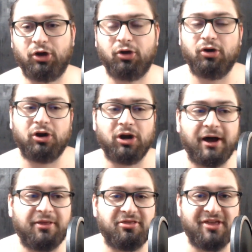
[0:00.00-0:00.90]
couldn't
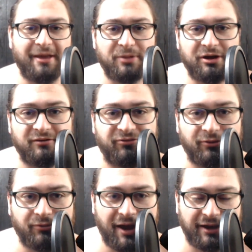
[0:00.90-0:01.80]
hunt them in
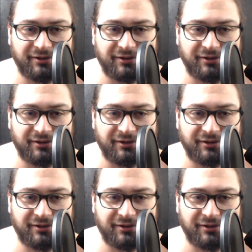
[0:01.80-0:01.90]
infrared.